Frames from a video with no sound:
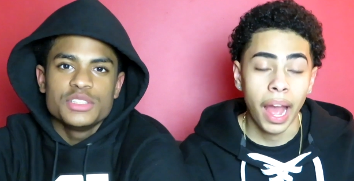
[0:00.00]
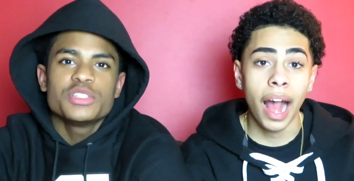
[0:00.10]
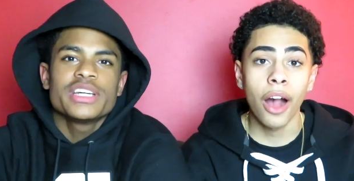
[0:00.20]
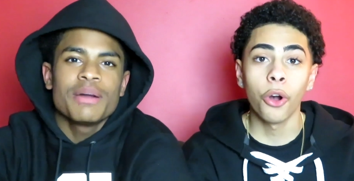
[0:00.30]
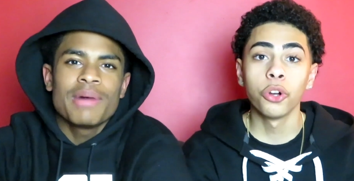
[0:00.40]

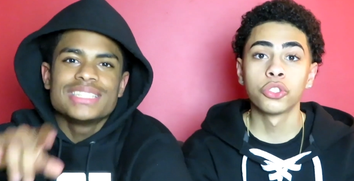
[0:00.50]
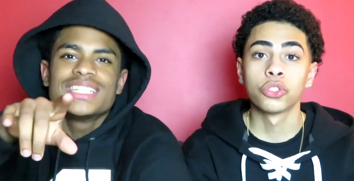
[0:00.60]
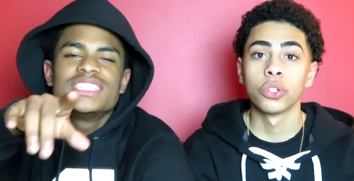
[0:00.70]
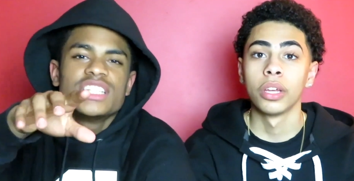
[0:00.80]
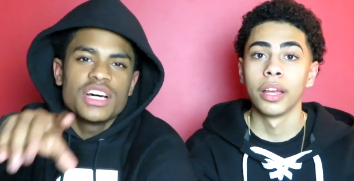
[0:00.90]
Speaker 1: You can get my
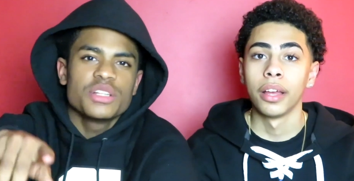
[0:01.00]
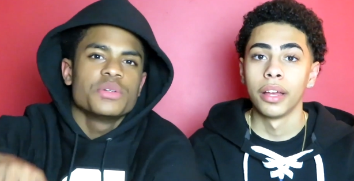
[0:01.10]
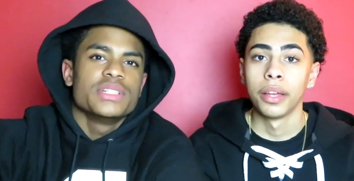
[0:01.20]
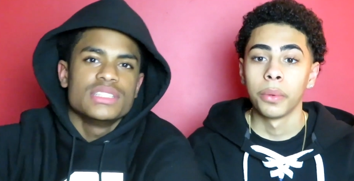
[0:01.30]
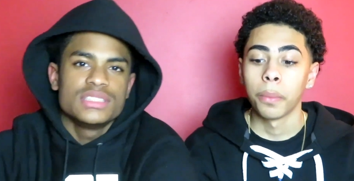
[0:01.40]
attention
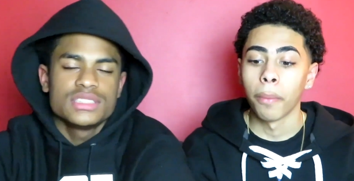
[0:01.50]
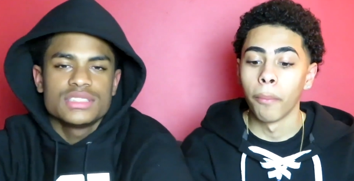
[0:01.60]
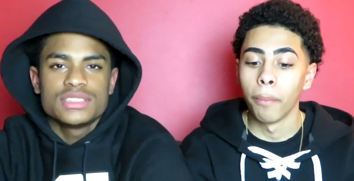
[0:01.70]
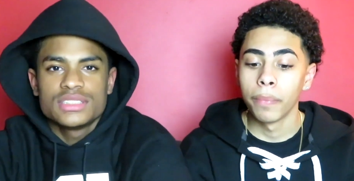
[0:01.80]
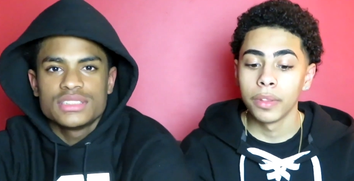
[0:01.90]
other ways.
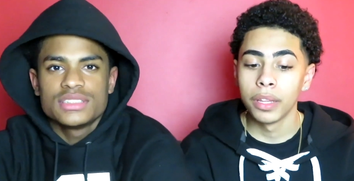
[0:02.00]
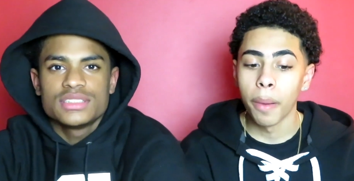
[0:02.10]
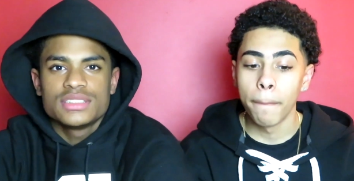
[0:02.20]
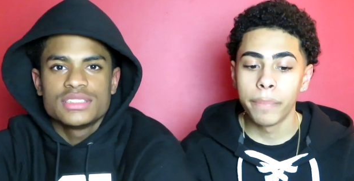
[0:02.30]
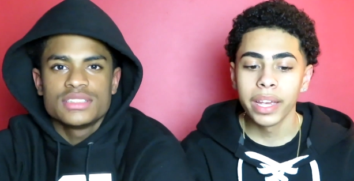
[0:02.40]

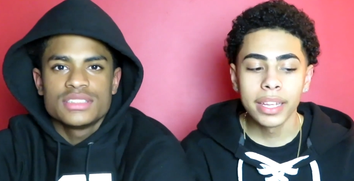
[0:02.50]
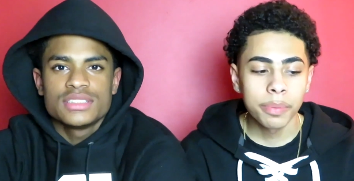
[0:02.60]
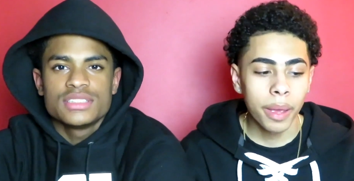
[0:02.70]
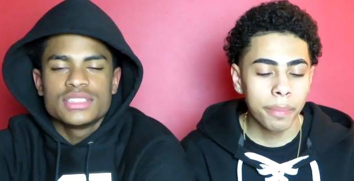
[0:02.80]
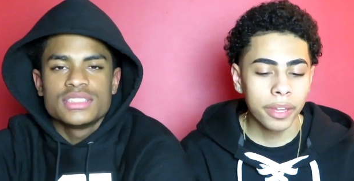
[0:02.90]
The
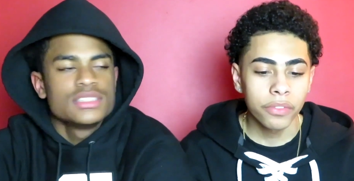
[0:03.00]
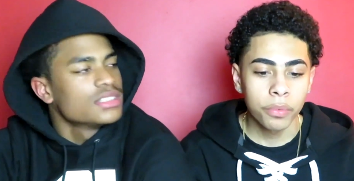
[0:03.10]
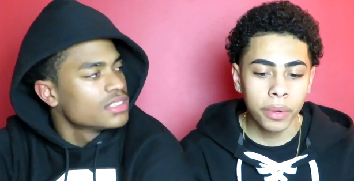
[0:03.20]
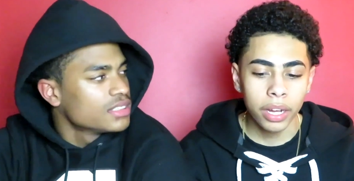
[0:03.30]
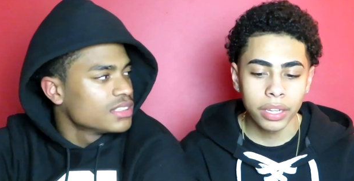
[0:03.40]
biggest pet peeve
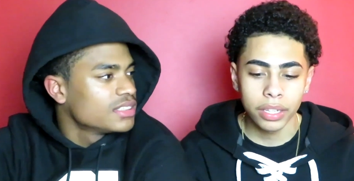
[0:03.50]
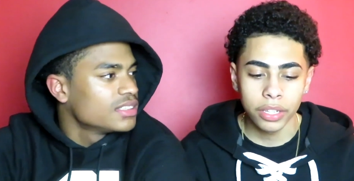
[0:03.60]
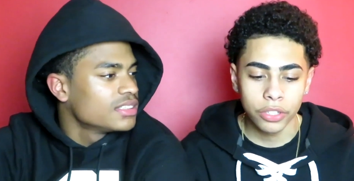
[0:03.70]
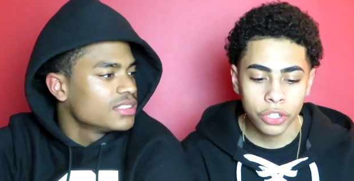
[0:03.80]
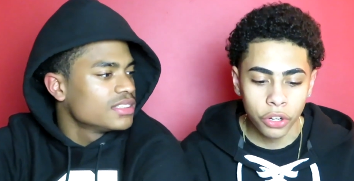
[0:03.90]
of
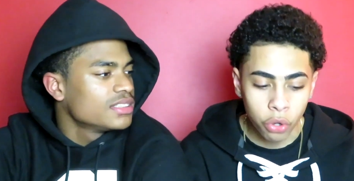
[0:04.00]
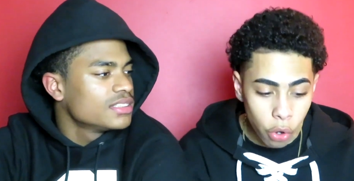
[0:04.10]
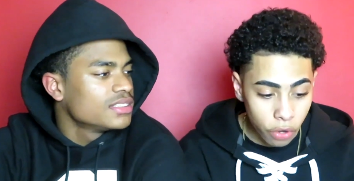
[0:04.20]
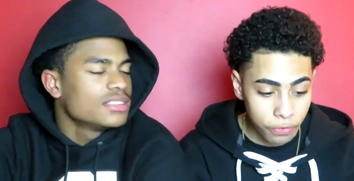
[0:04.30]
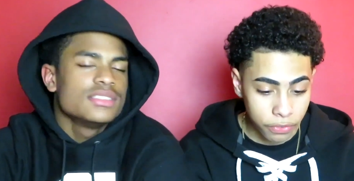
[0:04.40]
mine, turn
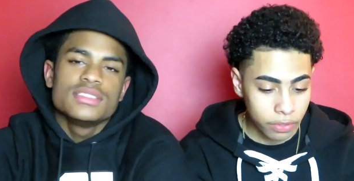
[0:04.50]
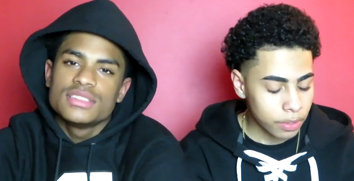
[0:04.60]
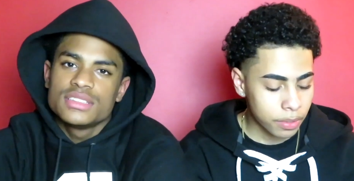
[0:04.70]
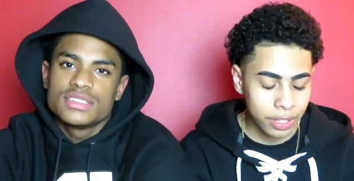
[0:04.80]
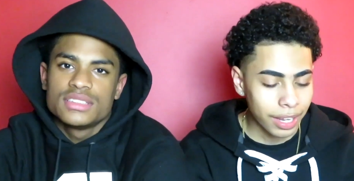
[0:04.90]
off,
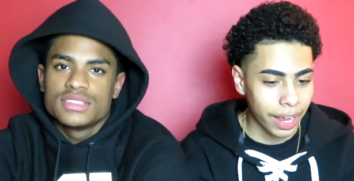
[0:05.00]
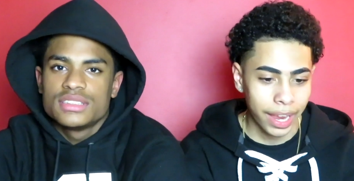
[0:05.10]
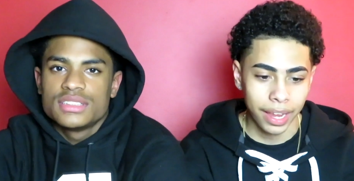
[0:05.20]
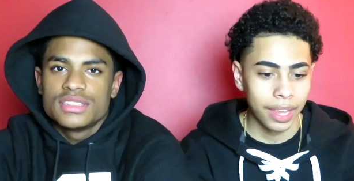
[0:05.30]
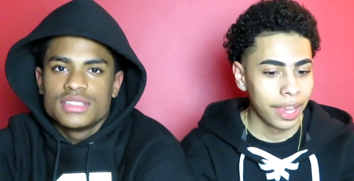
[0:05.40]

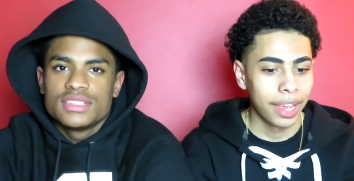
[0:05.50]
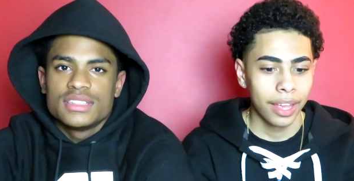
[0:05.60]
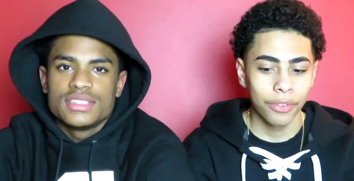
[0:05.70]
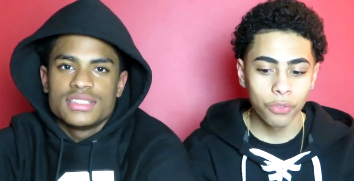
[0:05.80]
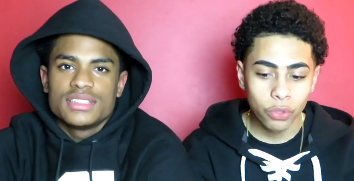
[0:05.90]
like,
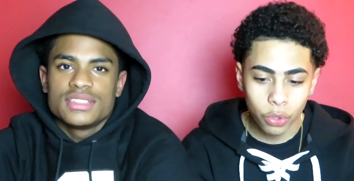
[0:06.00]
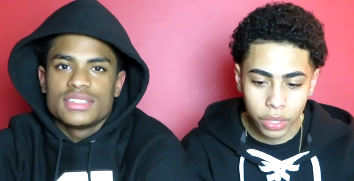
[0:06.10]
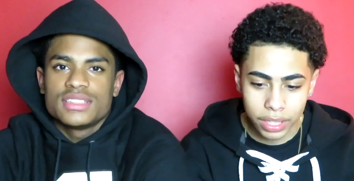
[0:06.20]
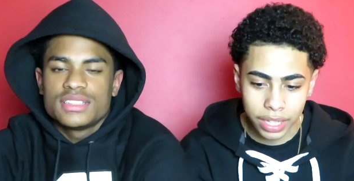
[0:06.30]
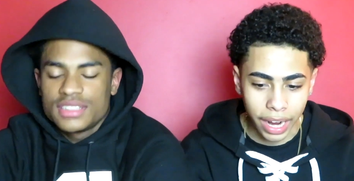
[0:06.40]
if you
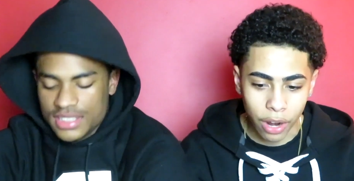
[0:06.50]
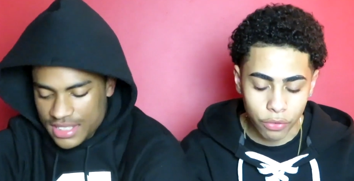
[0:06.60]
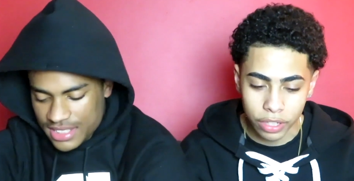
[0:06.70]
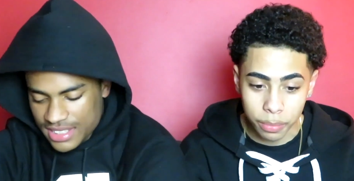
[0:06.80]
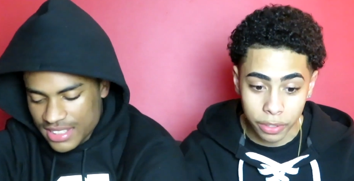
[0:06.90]
do this, like,
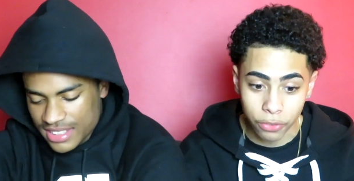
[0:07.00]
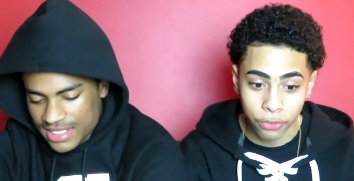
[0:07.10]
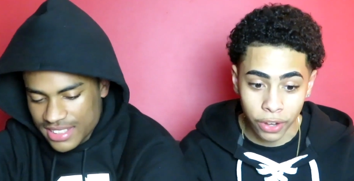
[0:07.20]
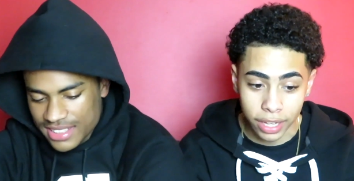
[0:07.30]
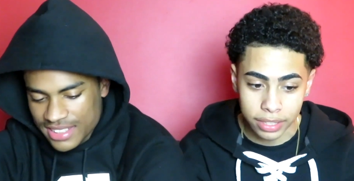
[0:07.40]
I'll really be
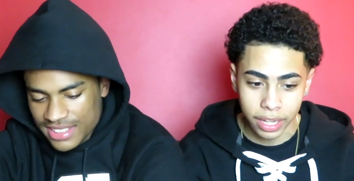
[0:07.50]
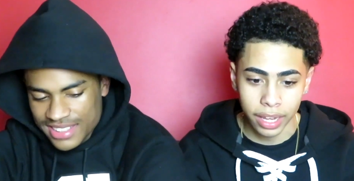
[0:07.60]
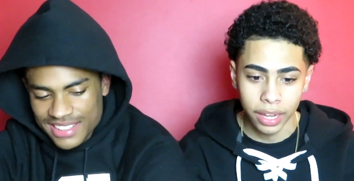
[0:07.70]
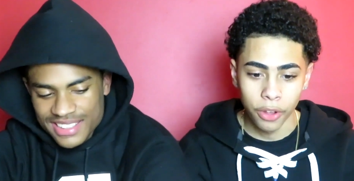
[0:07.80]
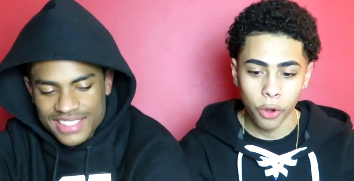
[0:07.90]
fessed.
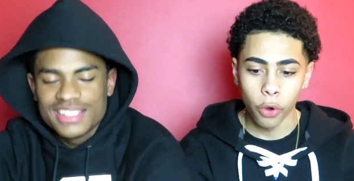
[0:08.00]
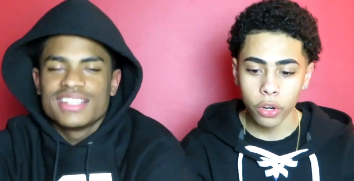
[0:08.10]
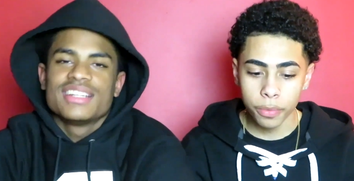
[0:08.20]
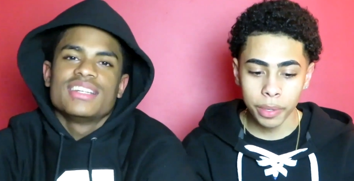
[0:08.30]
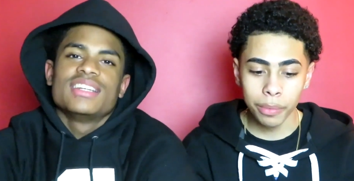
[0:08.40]
Like, all the